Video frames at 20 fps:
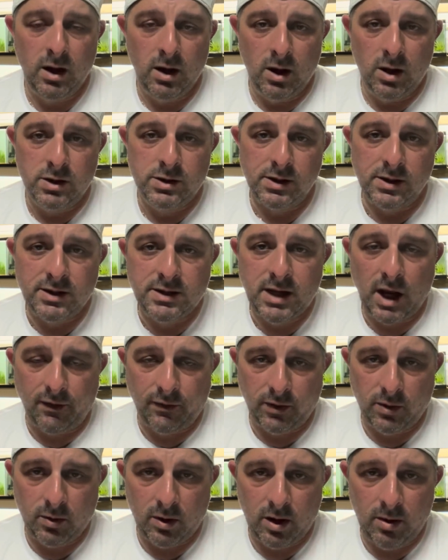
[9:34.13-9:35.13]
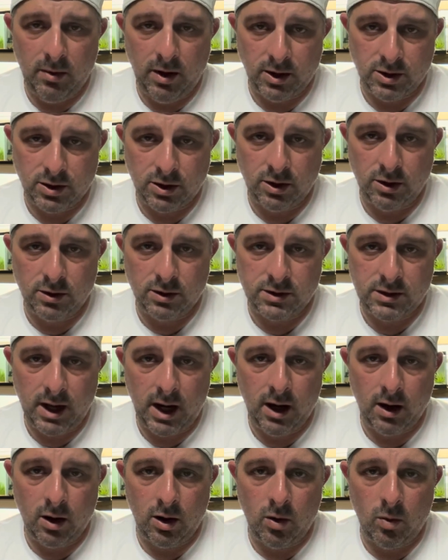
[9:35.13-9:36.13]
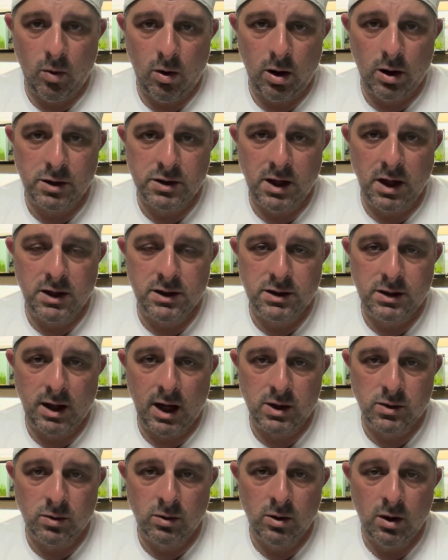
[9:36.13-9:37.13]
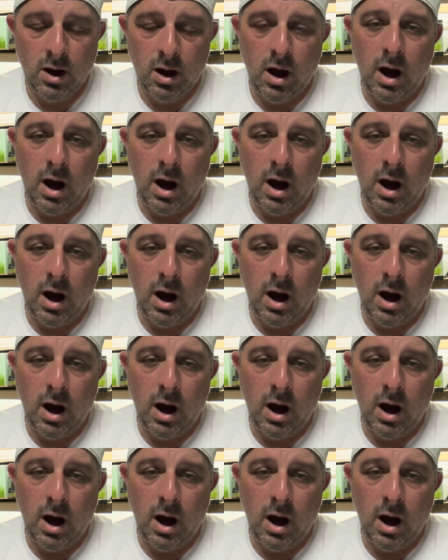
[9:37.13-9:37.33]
So you definitely want to make sure you're staying on a water change schedule.